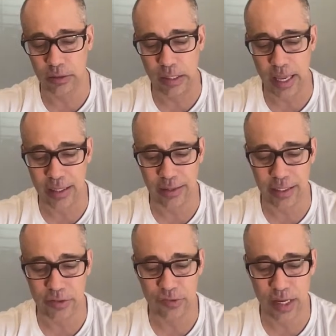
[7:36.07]

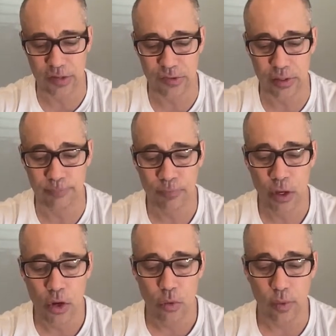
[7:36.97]
analytes tested,
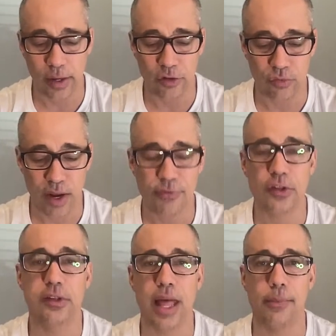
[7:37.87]
whereas
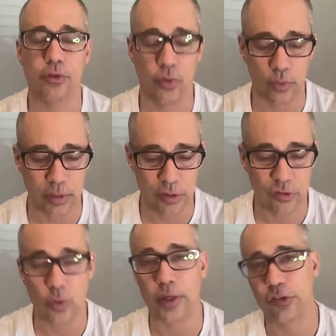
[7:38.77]
reference laboratories,
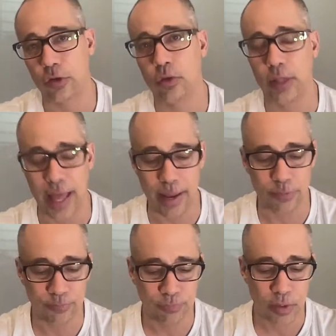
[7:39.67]
so external
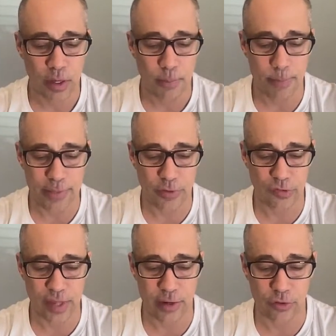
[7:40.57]
labs, met the
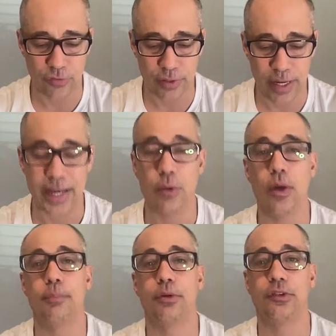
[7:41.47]
standards for
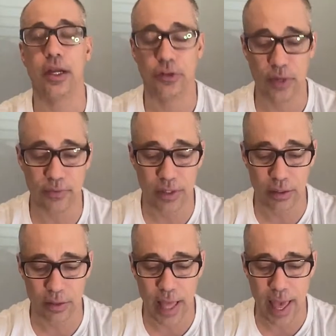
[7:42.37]
91%. So even in a
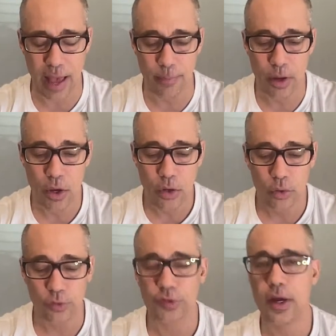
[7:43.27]
lab
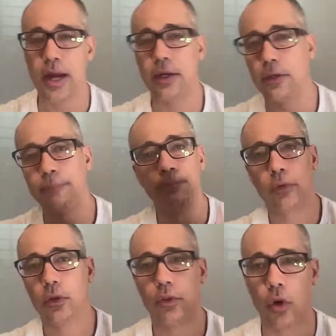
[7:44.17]

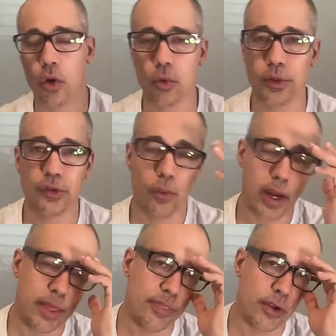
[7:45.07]
the whole reason
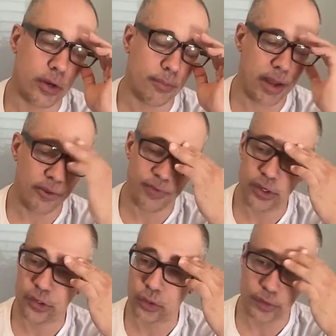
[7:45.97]
why they're
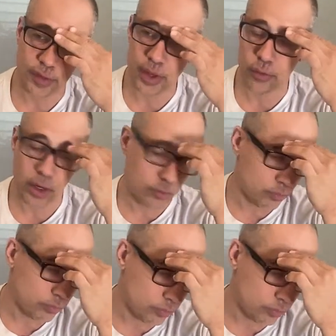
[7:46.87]
beneficial is that they run